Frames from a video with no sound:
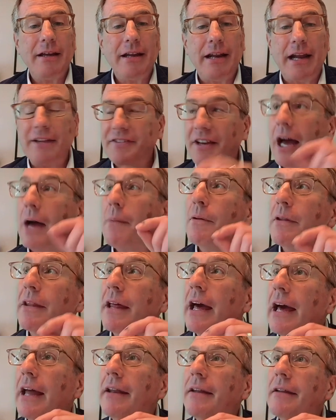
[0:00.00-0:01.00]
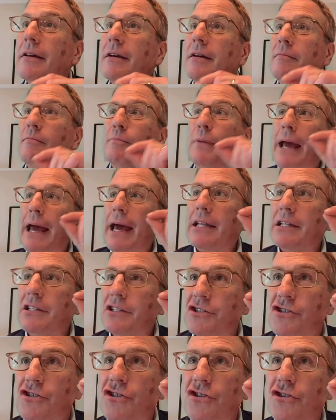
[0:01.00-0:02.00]
And on top of that, bad
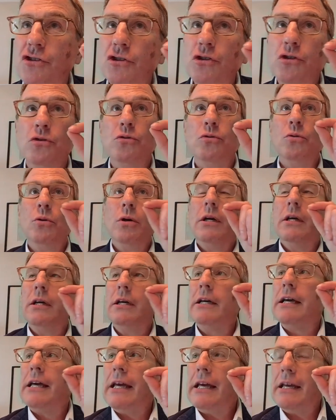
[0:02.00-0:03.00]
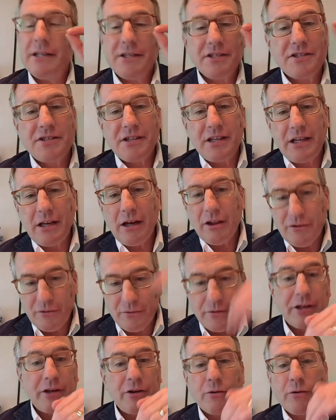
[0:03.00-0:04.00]
stew is the
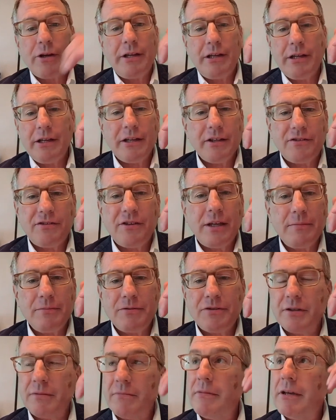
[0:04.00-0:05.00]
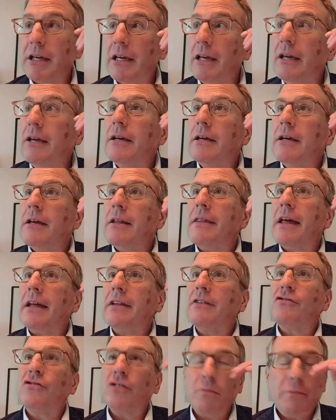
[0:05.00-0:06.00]
other ingredient, it seems to me,
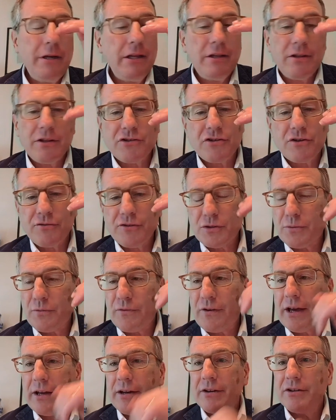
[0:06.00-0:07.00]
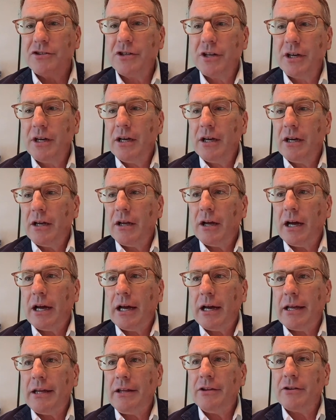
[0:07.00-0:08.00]
that so many of the service providers
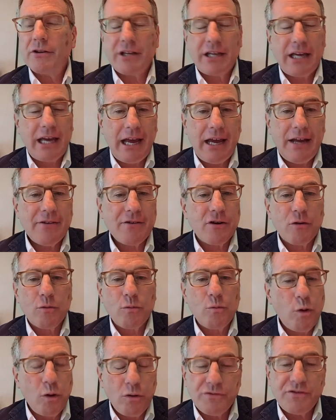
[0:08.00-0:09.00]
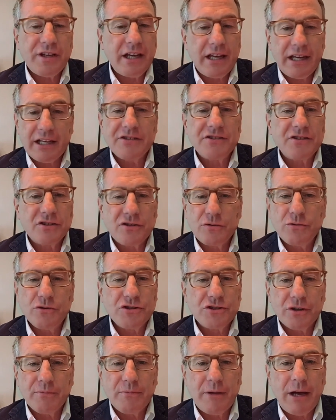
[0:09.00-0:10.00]
either can't or won't take
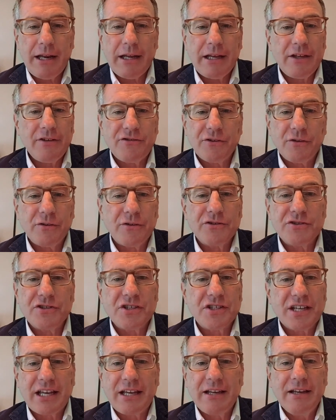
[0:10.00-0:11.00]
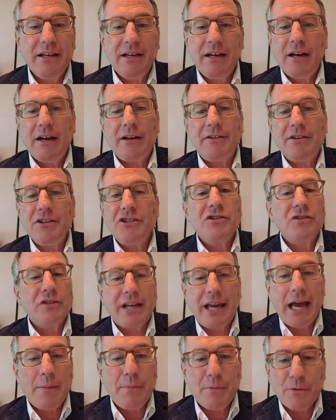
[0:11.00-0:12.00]
institutional money. So there's this additional
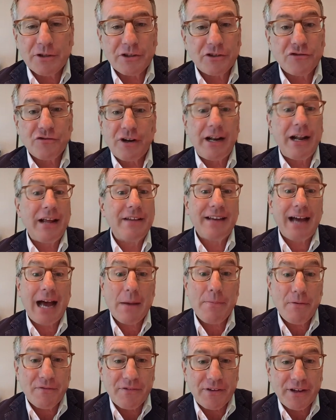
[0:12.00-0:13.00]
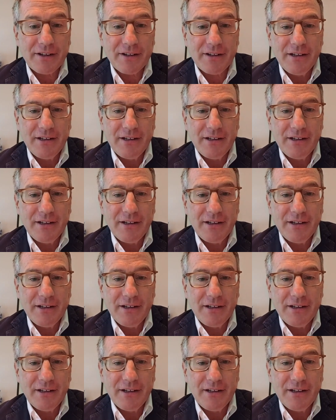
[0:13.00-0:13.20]
capital constraint on top of it.